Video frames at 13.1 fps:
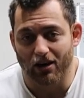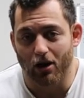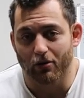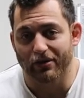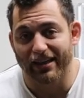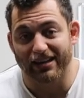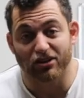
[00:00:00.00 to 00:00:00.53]

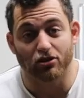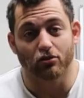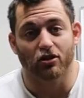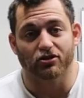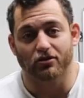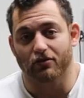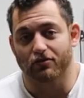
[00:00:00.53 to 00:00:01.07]
go, and they can do
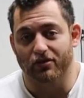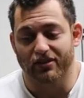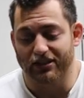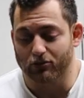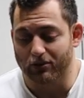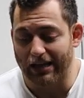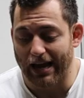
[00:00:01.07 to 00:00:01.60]
lots of different
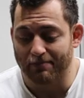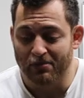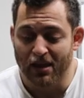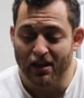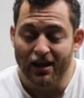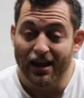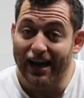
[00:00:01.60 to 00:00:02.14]
things with that.
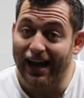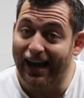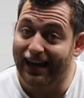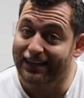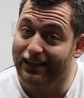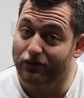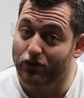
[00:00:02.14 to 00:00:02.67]

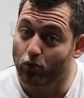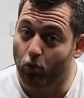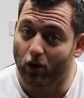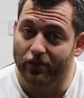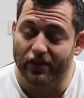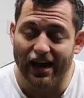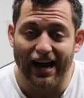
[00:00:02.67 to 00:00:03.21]
And if you
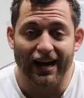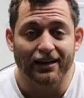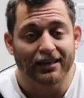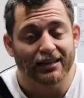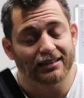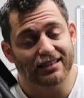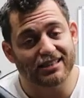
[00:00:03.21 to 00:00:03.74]
want
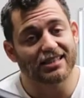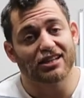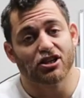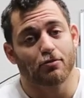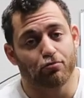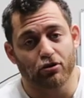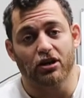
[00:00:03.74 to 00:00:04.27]
that, this is
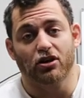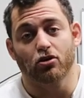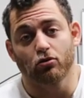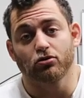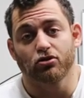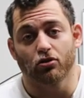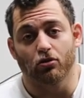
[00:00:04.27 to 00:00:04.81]
actually a pretty
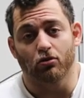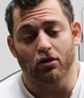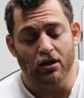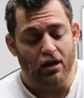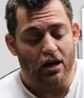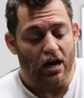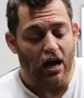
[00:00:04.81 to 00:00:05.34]
cool tool.
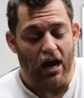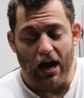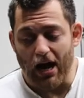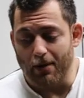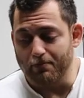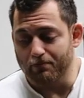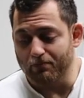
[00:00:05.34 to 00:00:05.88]

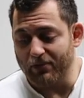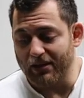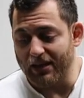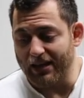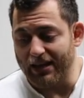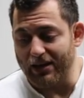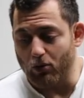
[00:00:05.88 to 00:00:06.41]

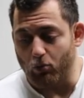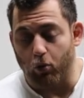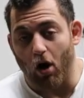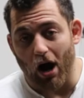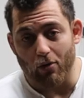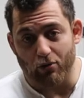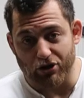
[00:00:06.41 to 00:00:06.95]

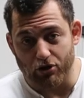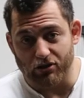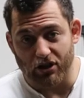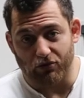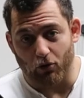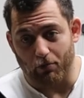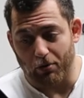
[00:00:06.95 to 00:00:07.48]
What I would use
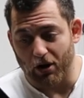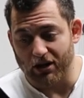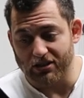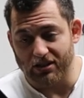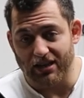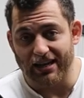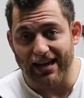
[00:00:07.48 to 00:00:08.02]
this for
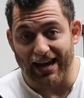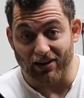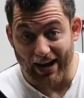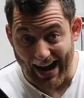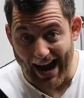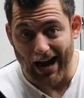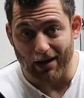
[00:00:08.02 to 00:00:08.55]
personally, and
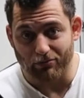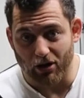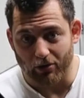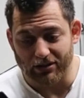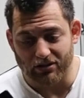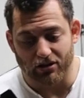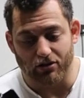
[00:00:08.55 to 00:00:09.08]
I am
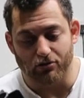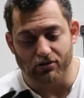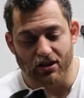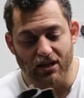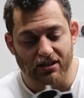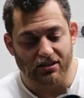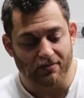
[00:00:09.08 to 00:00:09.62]
going to use
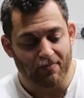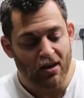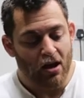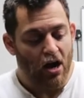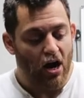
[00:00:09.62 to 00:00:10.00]
this,